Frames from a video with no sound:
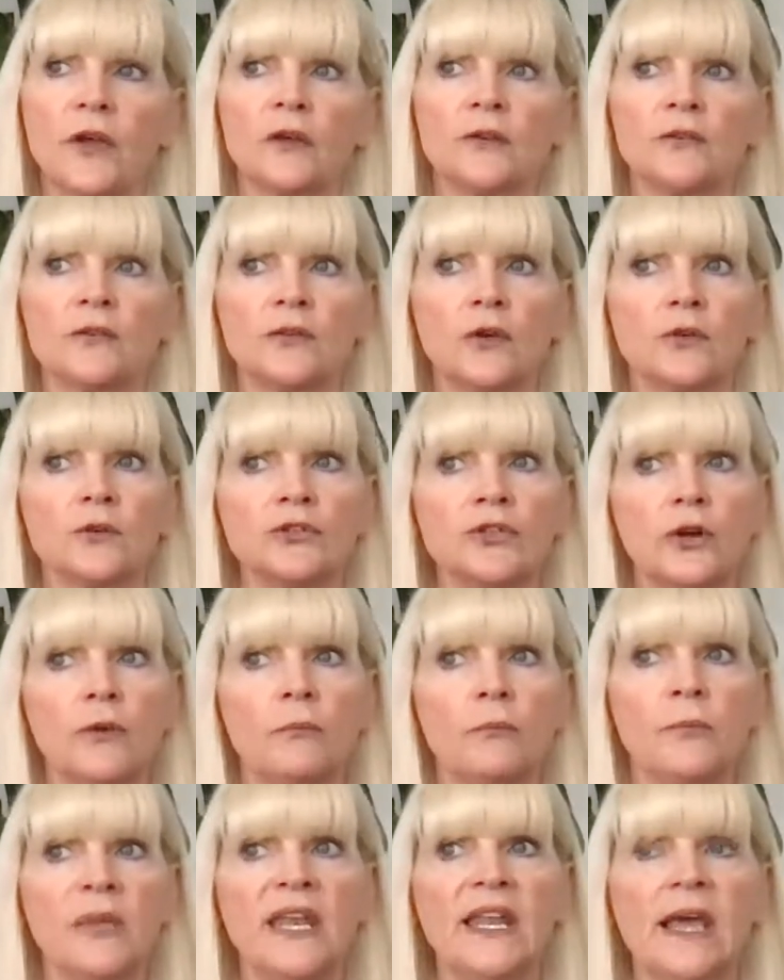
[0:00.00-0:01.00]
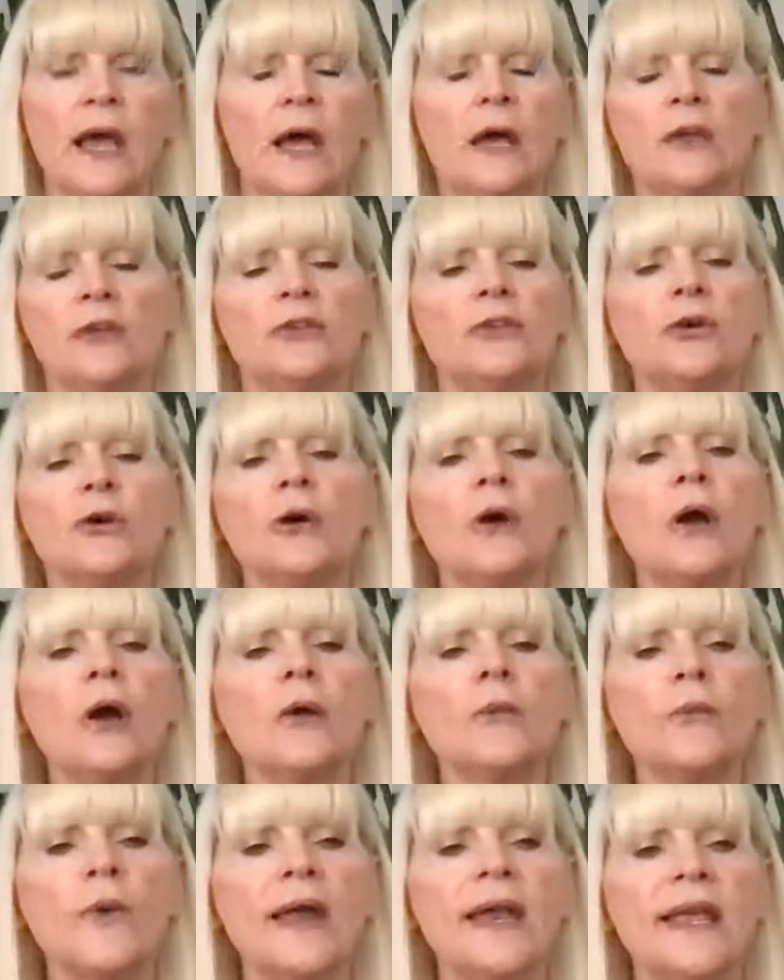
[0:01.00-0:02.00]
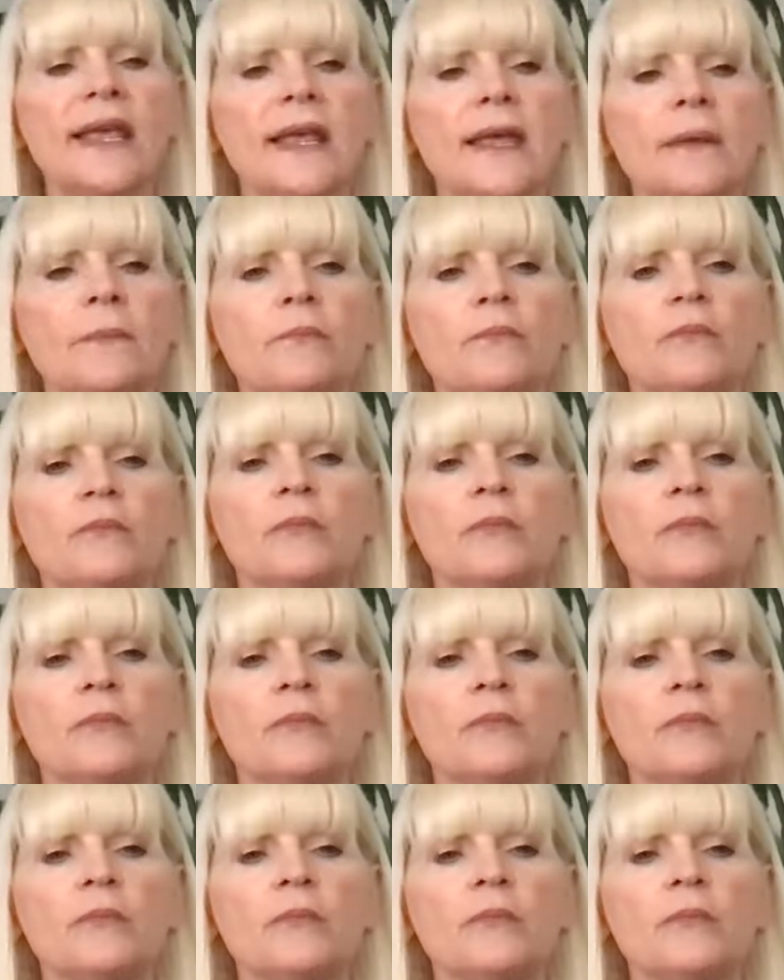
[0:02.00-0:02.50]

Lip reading: social media, you're already